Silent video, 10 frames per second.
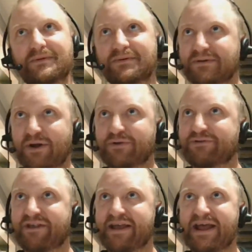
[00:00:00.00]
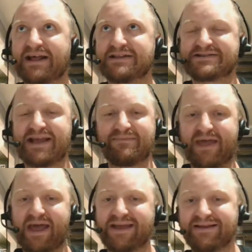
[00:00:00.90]
closely, and it seemed
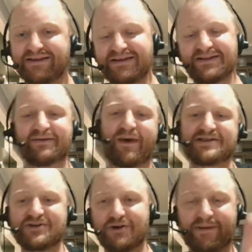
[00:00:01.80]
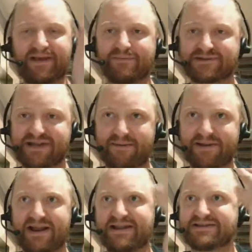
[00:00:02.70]
that the way Tuapiki was
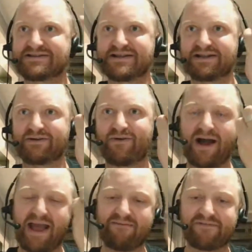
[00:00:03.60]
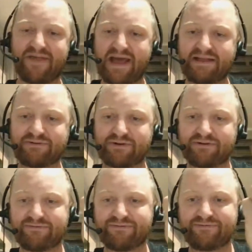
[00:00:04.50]
coming in, he just didn't quite have that sort
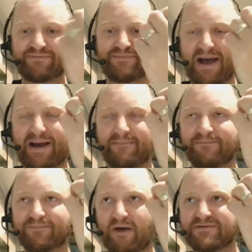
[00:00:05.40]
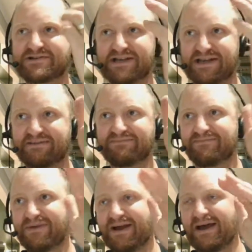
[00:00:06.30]
of, obviously
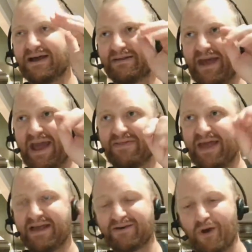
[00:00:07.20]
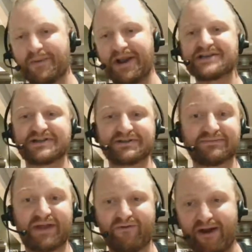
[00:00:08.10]
they had that combination,
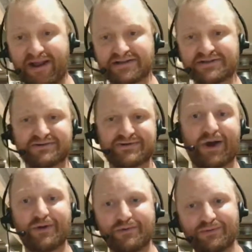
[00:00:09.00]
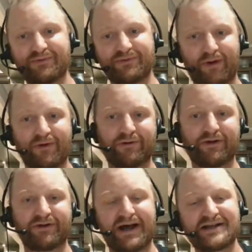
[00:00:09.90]
that right edge so
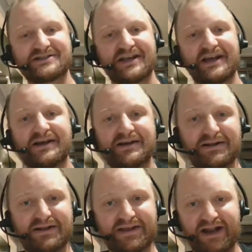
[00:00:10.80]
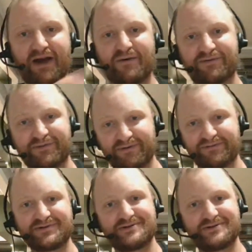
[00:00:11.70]
good last year, with sort of